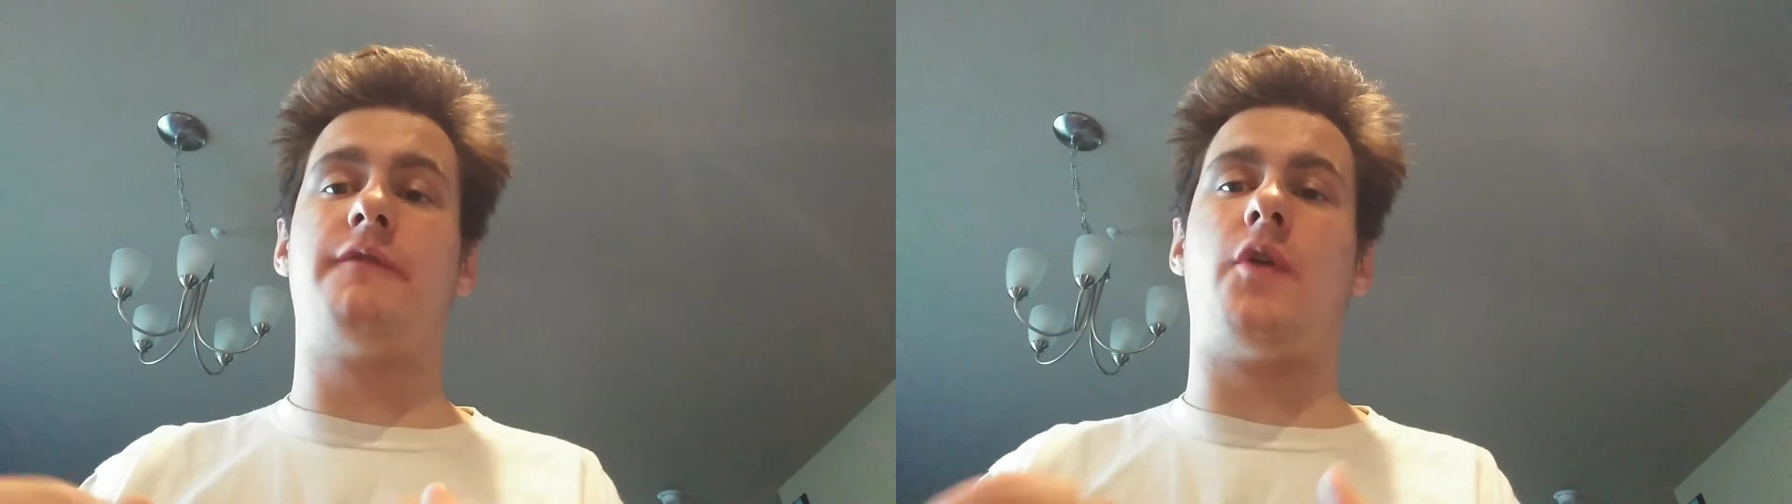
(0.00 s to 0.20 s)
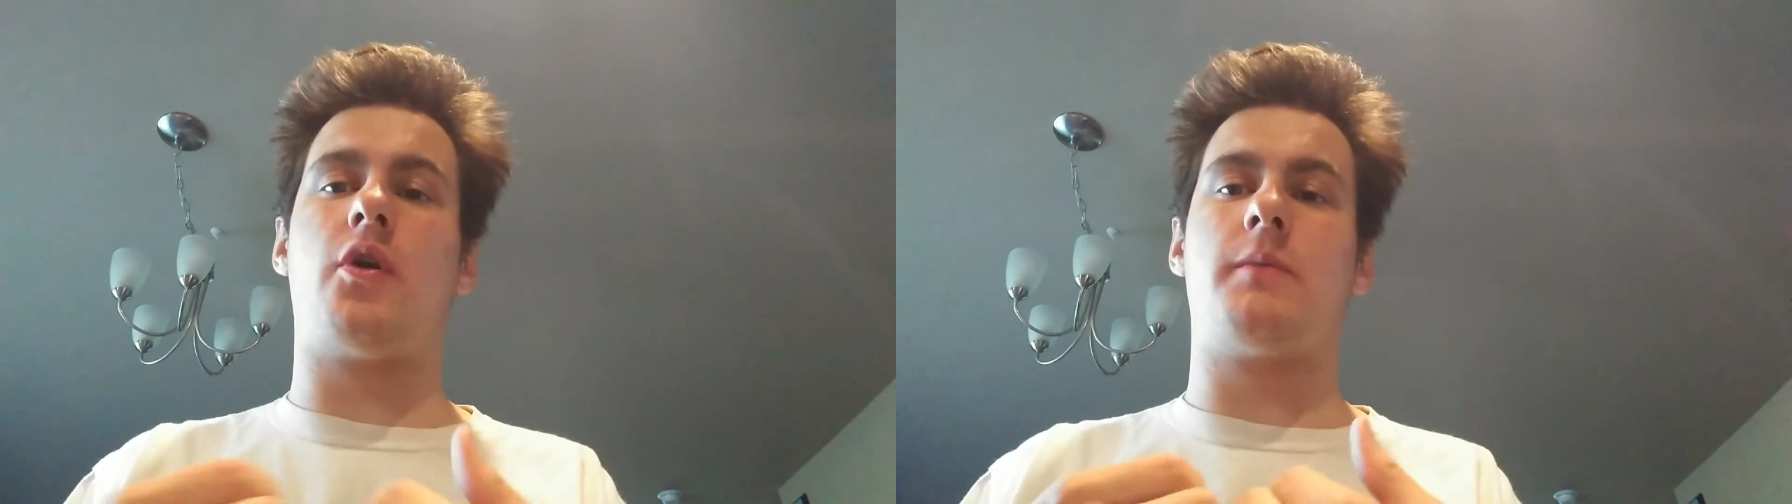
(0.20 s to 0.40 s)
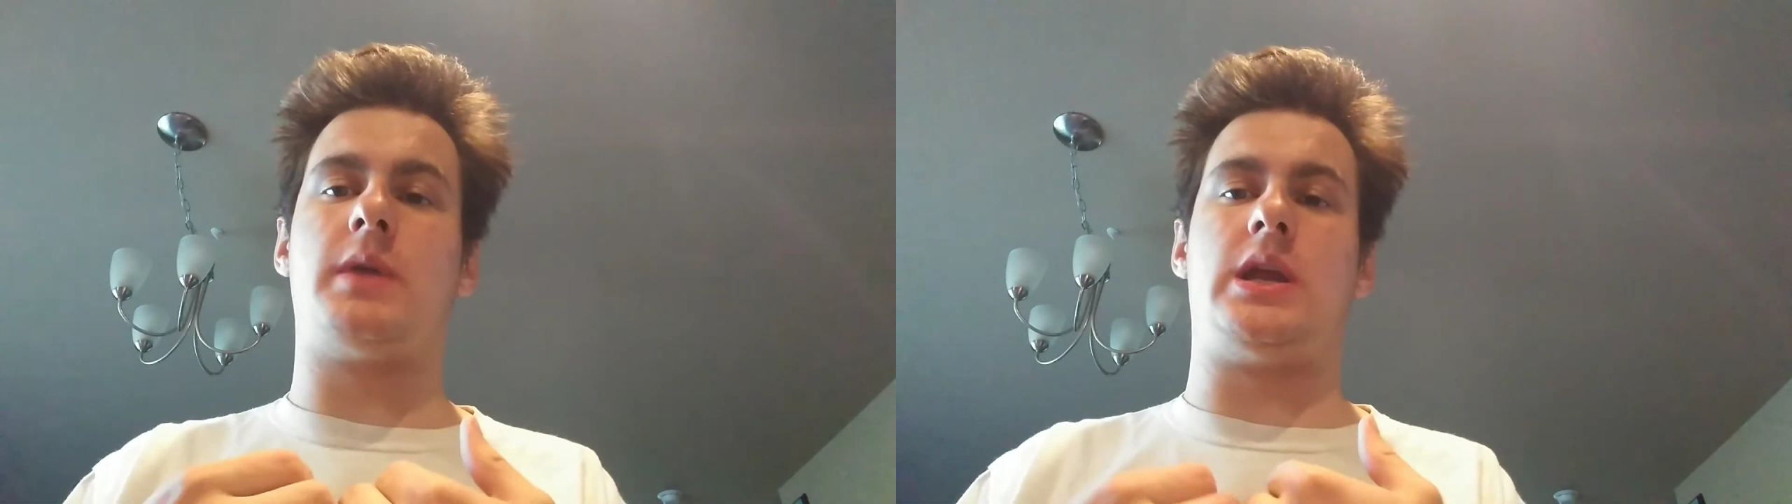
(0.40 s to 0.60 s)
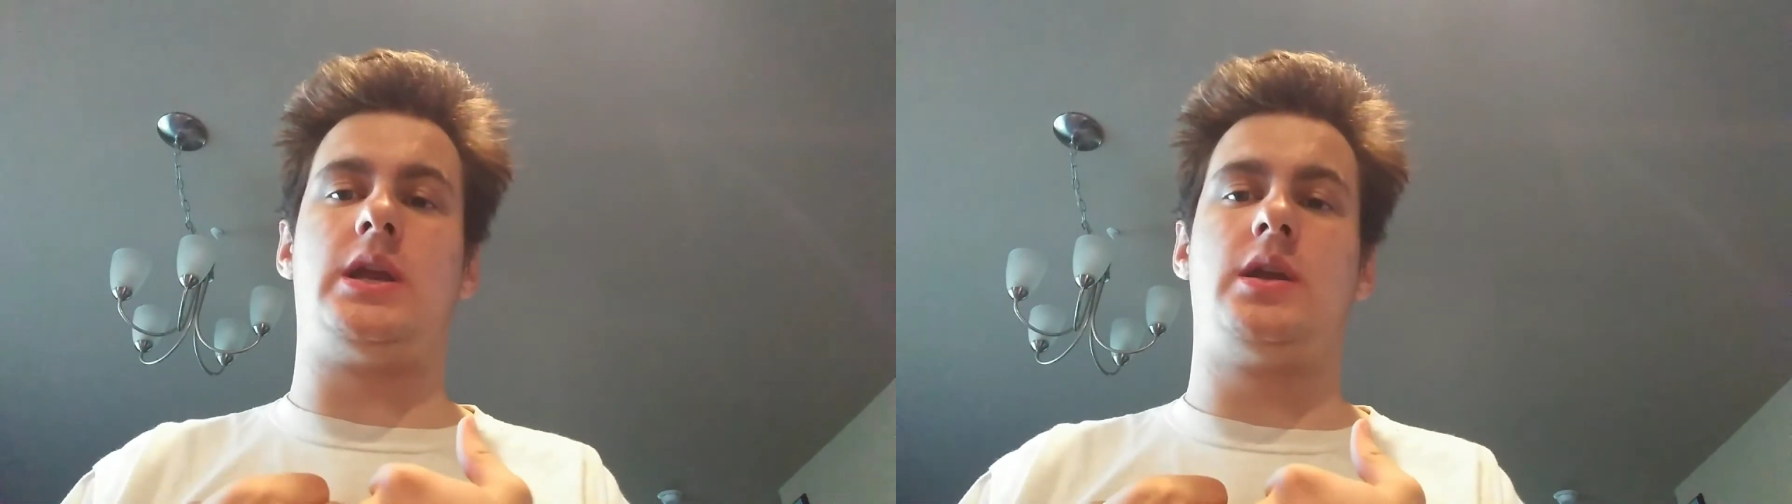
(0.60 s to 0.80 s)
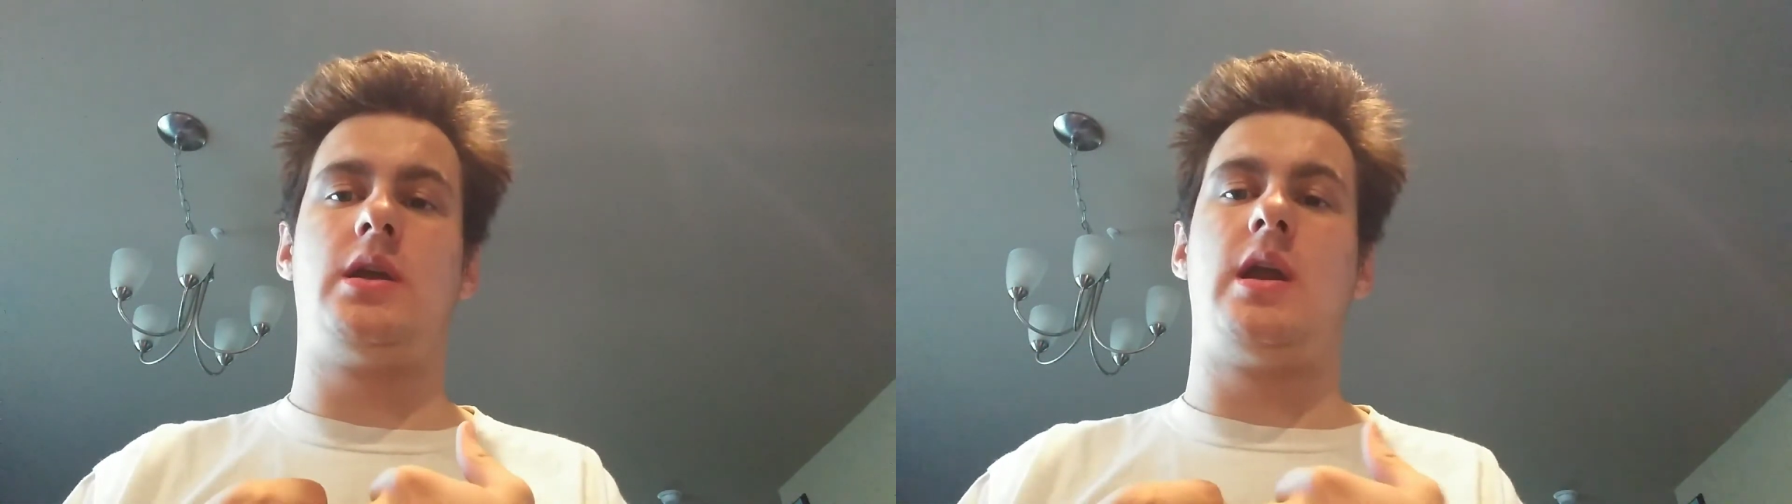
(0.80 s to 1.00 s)
for
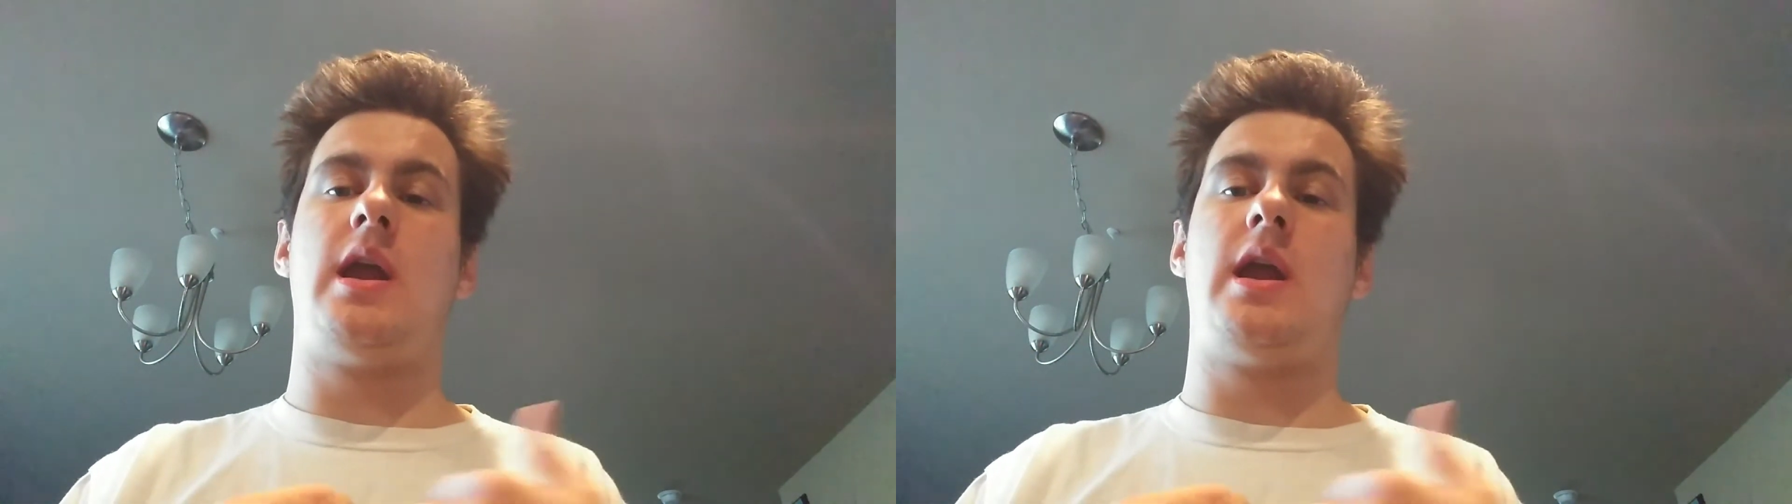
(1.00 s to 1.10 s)
me